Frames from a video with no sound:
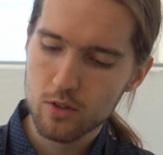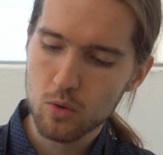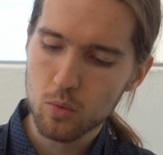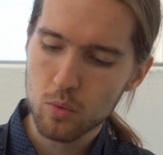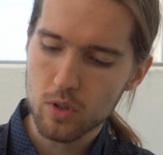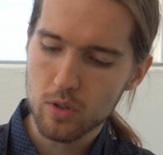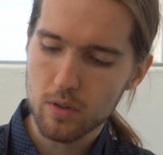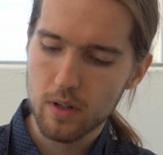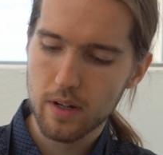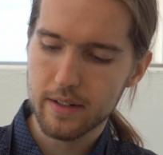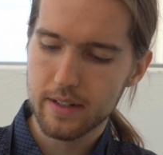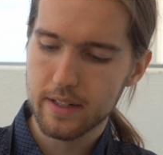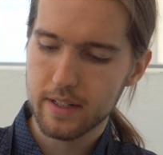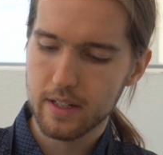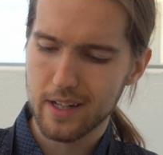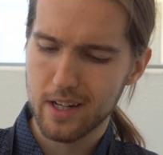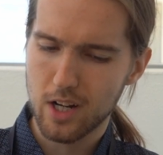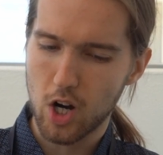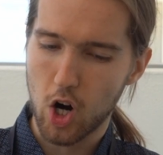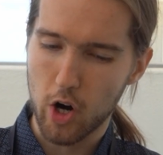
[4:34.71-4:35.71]
So we're running
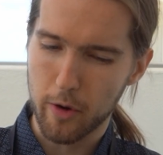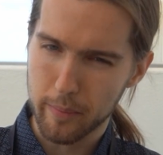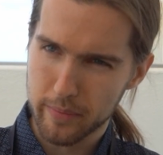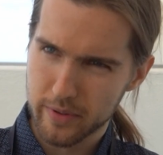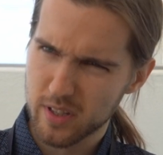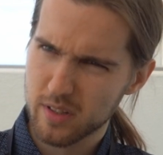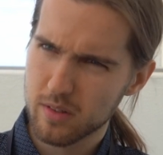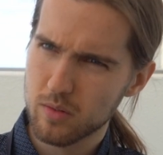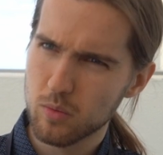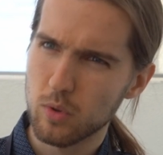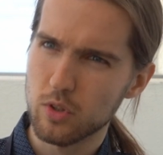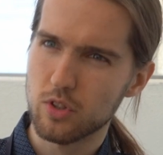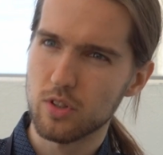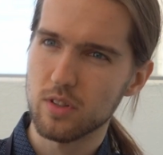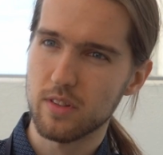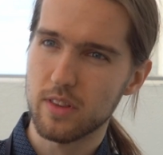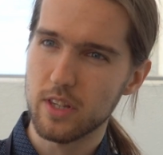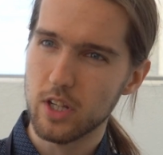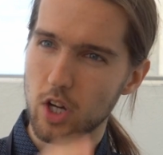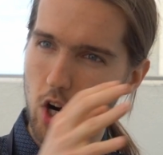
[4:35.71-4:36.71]
Armbian, which
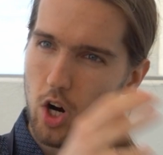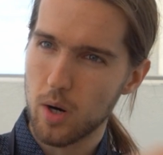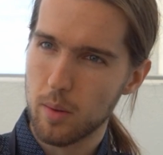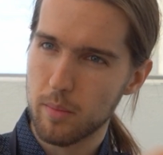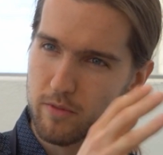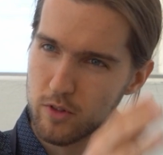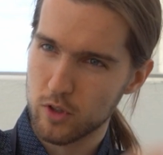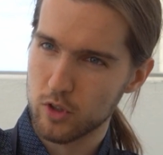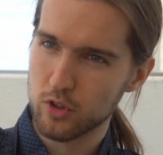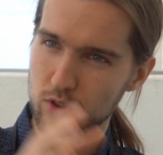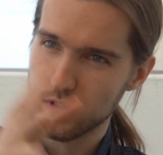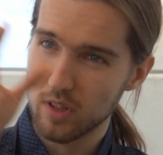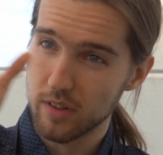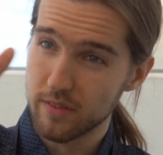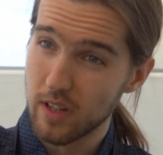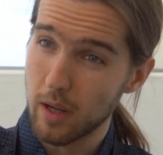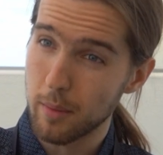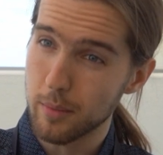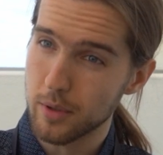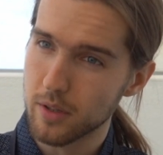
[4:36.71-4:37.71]
is the ARM version of
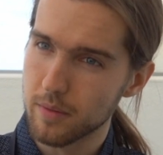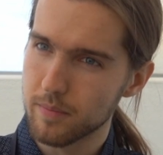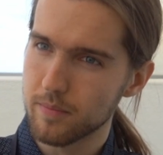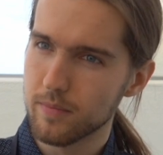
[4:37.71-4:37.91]
Debian.